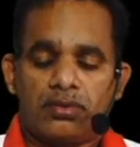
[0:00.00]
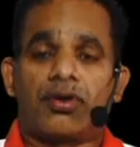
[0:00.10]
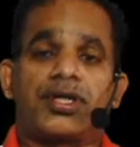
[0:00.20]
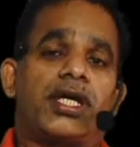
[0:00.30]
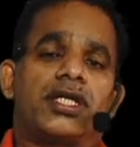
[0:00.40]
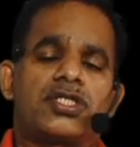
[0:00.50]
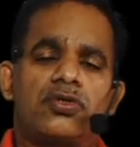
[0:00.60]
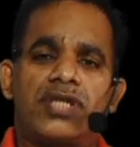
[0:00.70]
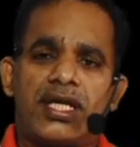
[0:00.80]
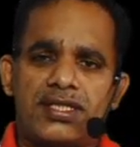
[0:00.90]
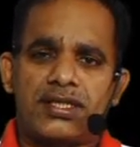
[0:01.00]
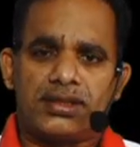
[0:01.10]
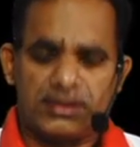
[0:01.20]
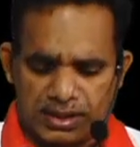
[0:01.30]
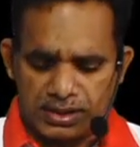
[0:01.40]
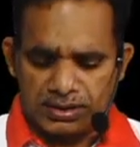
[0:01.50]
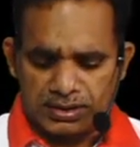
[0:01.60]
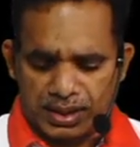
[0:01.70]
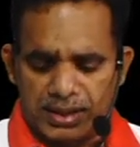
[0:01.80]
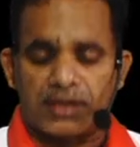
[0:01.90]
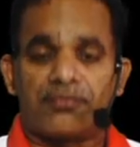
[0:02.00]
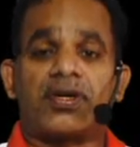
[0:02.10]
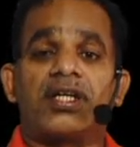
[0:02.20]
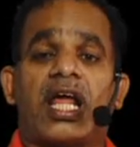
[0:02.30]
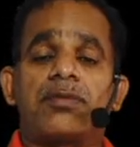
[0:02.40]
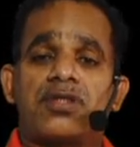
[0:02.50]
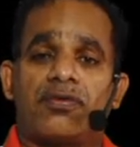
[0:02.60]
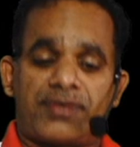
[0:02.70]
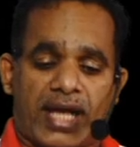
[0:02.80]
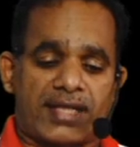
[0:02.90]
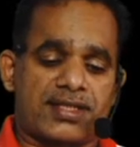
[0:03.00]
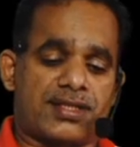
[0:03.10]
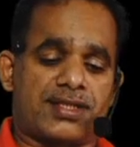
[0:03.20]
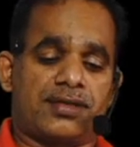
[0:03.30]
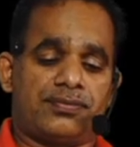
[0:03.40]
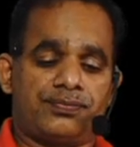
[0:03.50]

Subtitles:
Okay, so that is three different types of taxes.